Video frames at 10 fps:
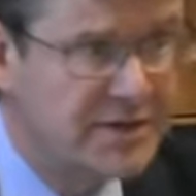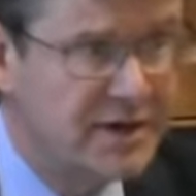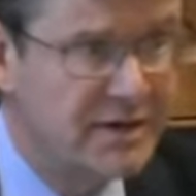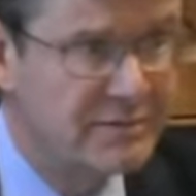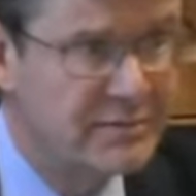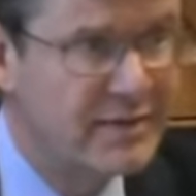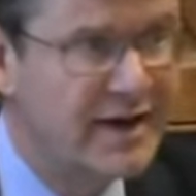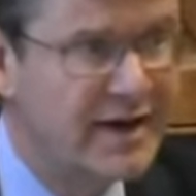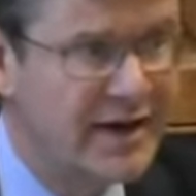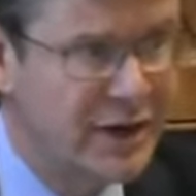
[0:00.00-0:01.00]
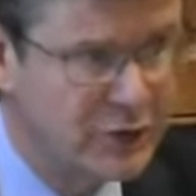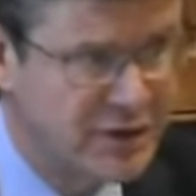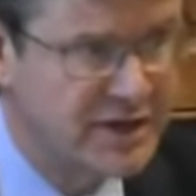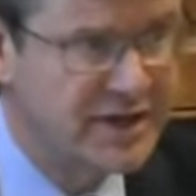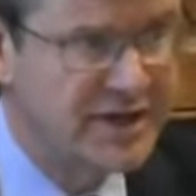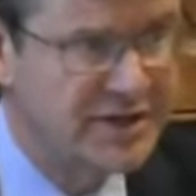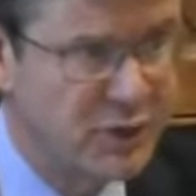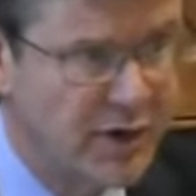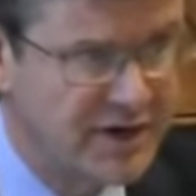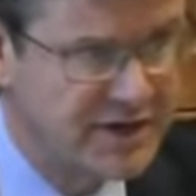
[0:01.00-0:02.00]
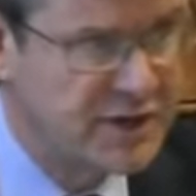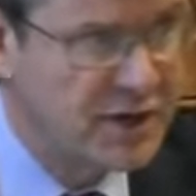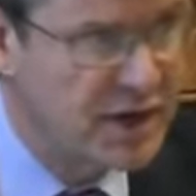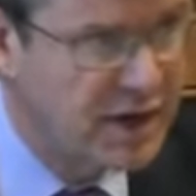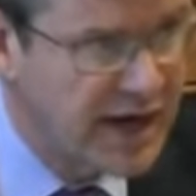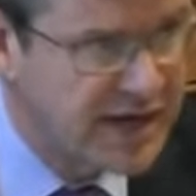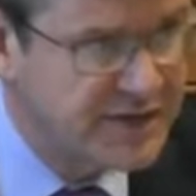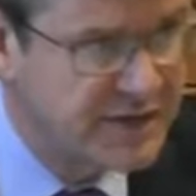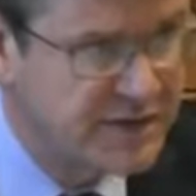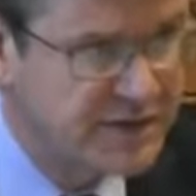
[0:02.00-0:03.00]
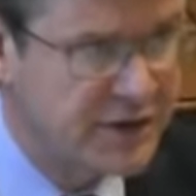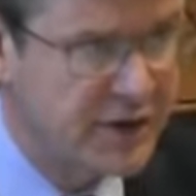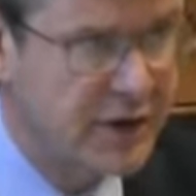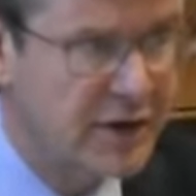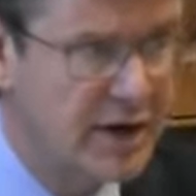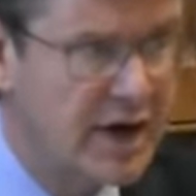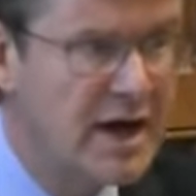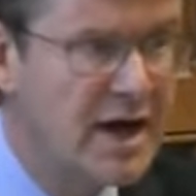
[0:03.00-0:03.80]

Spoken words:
in conducting these inquiries, is to learn lessons that can